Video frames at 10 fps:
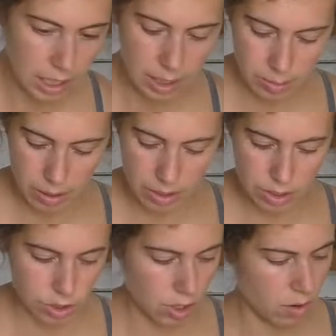I
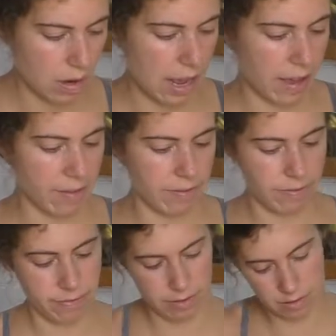probably don't have.
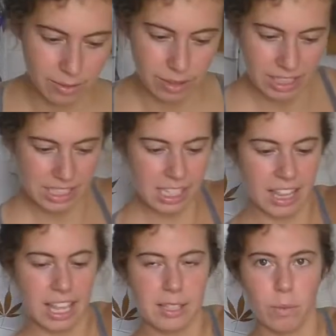We're gonna say
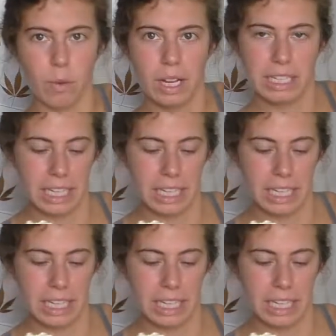that's 1